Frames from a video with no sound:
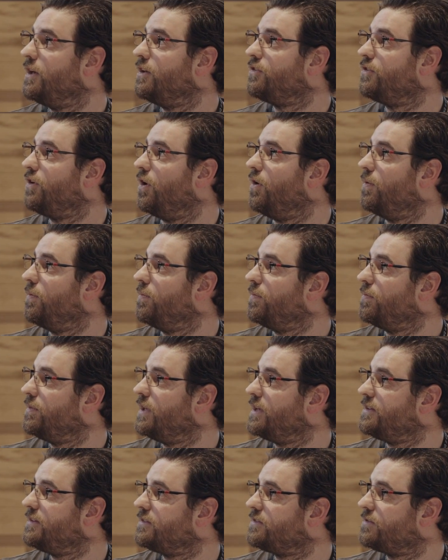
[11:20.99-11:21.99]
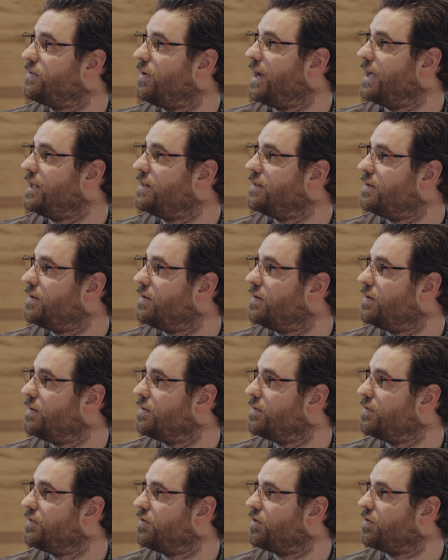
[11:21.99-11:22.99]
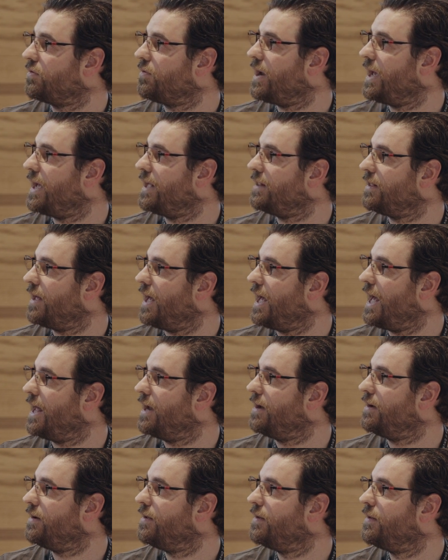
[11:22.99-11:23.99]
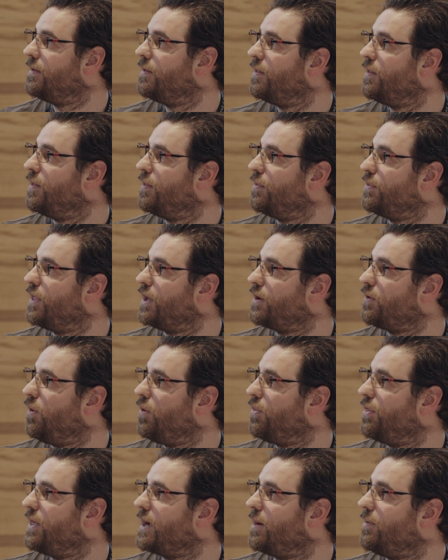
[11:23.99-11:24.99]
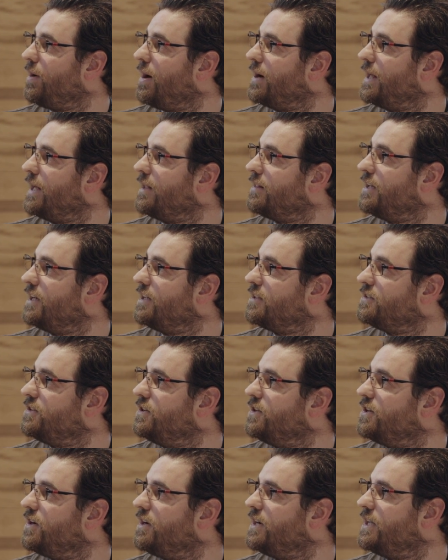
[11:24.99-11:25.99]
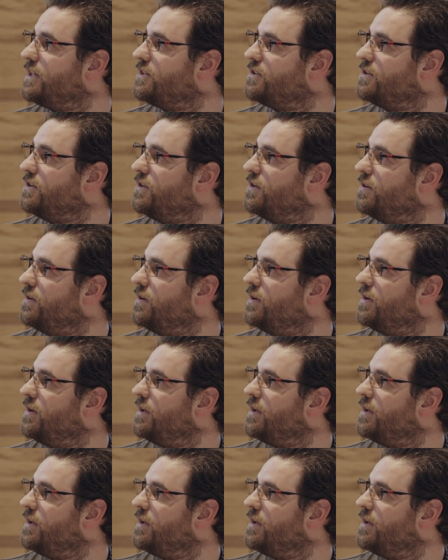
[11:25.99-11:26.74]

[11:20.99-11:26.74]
So this is great so great. And the cool thing about it is you don't need to